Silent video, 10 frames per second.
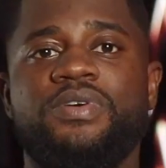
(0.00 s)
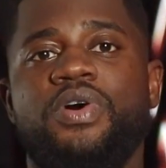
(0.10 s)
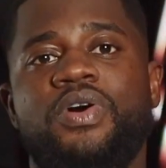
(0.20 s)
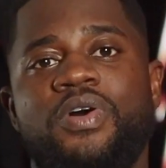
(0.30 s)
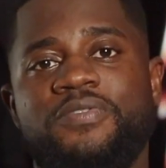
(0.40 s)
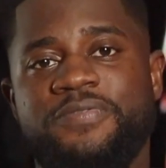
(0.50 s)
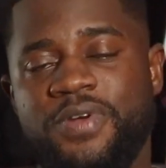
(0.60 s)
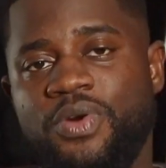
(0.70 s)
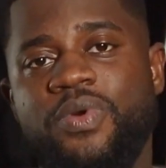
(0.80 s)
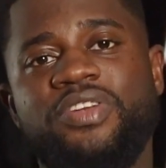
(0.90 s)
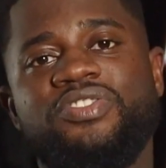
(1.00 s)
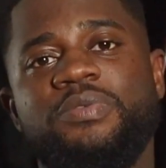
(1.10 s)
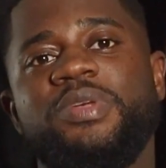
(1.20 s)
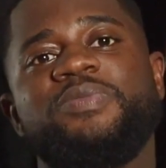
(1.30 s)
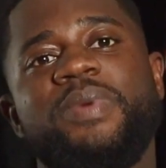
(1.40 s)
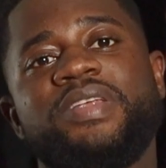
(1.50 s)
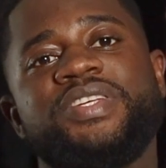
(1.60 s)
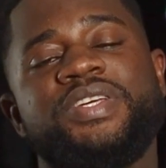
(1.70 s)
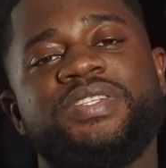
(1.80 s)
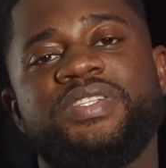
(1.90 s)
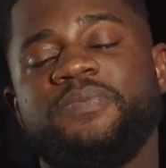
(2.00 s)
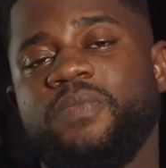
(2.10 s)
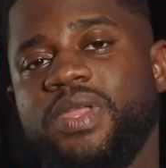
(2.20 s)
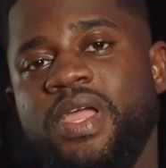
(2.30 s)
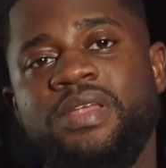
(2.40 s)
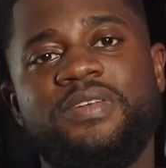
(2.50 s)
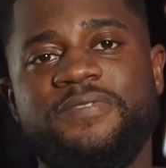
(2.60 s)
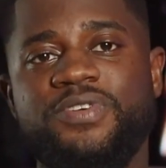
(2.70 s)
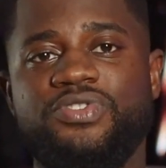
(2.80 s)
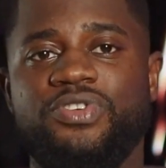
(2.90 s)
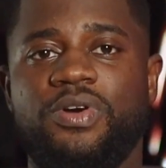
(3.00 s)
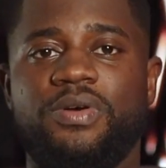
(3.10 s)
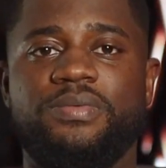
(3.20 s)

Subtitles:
or configuration mismatches in the future.